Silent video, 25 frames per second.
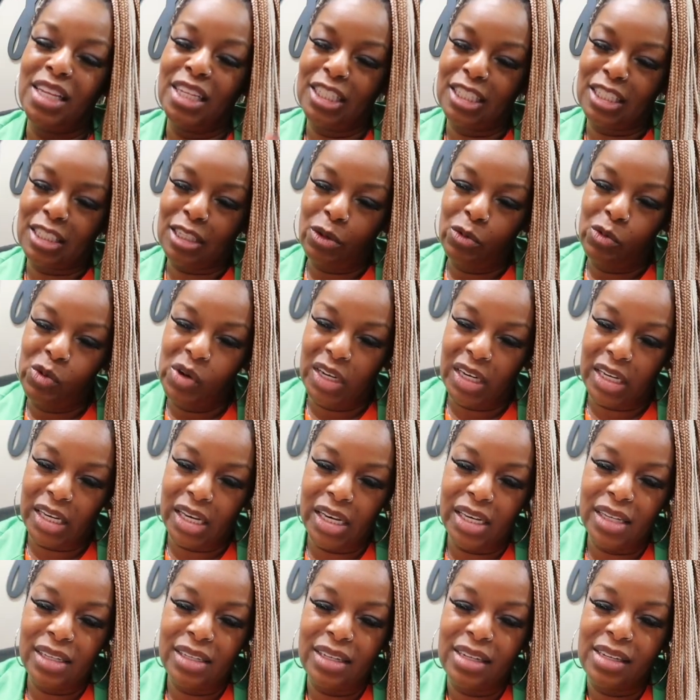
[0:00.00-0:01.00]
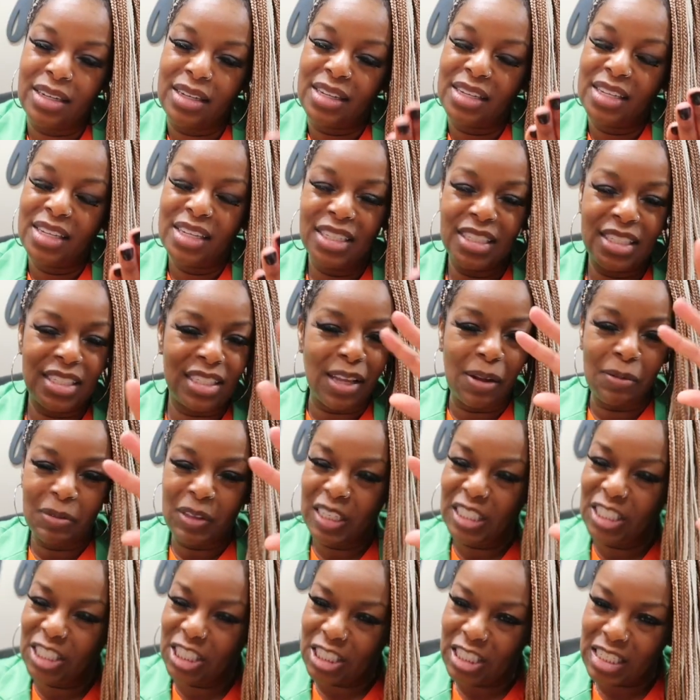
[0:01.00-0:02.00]
someone
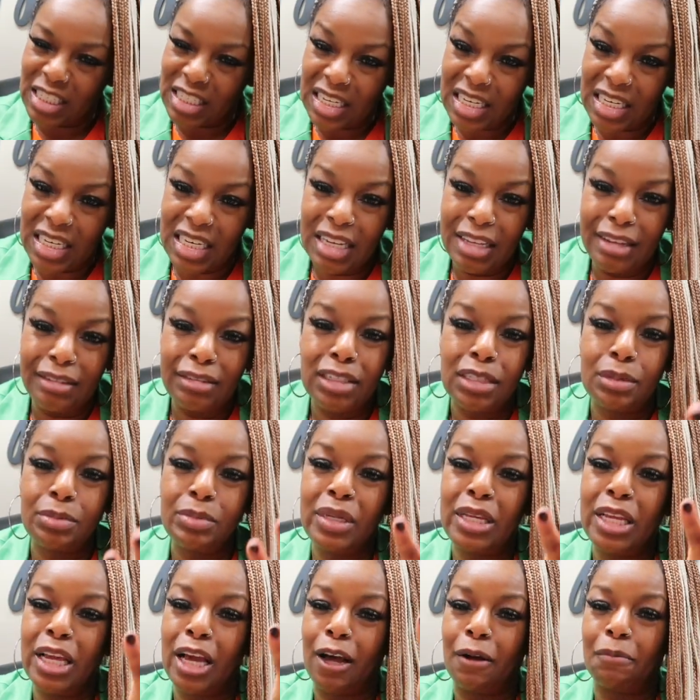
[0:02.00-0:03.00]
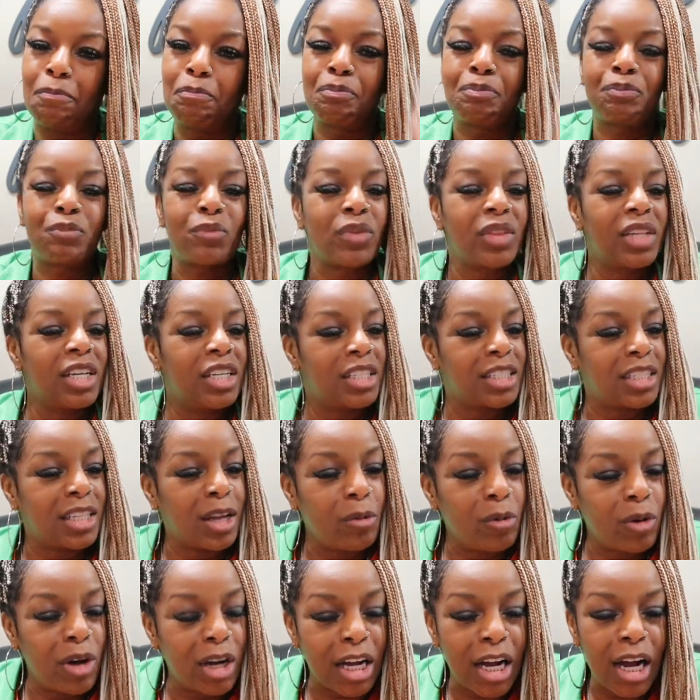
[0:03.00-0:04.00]
something just lifts me up.
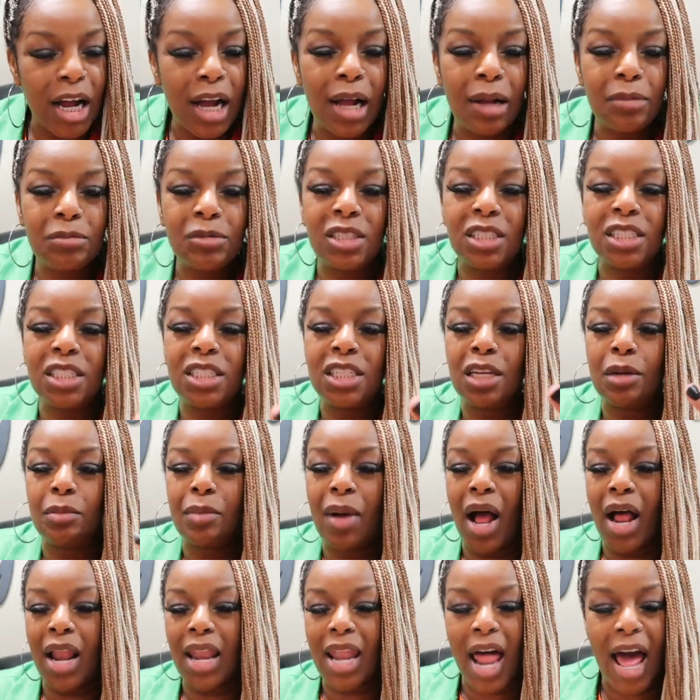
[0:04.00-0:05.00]
Someone comes into my